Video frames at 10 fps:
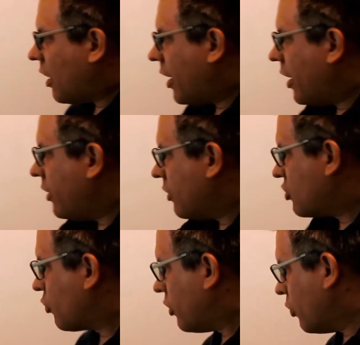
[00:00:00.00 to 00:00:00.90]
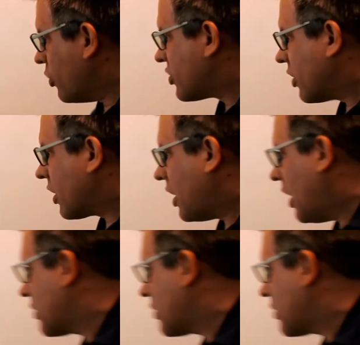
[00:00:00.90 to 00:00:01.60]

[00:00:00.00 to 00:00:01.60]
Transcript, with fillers: the root's going to